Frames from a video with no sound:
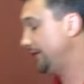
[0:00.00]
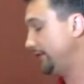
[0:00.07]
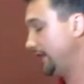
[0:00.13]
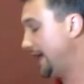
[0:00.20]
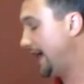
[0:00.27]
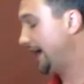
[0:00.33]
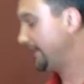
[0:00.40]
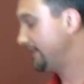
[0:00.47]
of
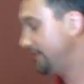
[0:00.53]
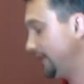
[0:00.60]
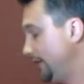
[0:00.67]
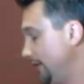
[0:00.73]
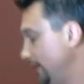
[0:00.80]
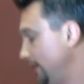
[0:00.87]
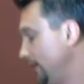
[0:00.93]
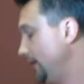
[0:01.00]
relax it
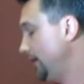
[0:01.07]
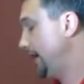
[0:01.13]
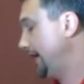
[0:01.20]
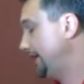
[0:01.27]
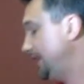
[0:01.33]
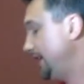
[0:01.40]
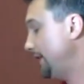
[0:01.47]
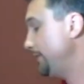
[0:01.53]

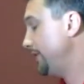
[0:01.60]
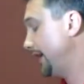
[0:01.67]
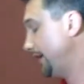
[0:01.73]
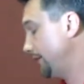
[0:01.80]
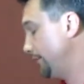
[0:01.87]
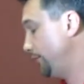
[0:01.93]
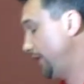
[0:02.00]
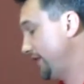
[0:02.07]
and keep that
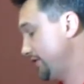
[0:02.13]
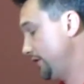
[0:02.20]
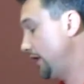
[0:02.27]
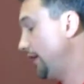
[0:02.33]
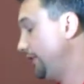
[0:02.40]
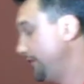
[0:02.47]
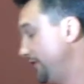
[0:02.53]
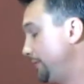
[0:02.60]
compression
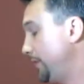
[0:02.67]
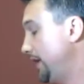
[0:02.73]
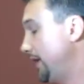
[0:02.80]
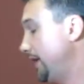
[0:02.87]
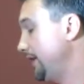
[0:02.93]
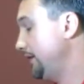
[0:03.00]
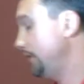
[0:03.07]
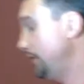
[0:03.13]
off the
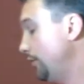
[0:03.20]
spine